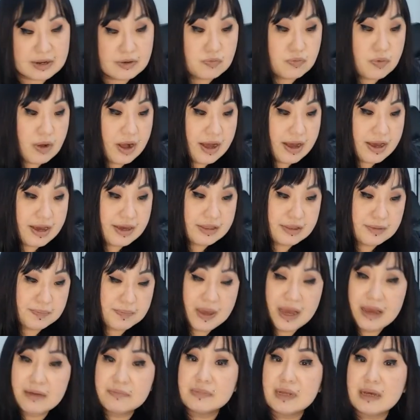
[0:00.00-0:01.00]
why the
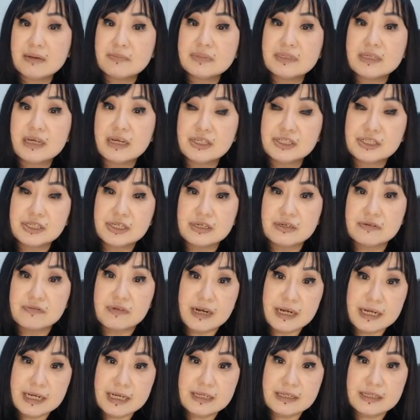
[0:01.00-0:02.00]
pap nap session,
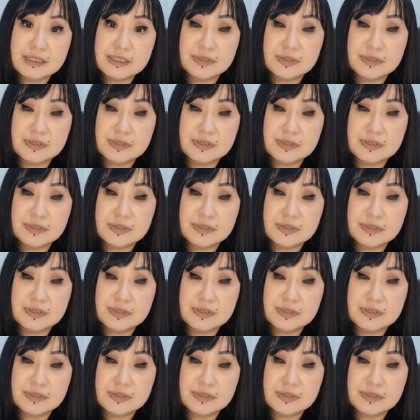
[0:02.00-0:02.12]
right?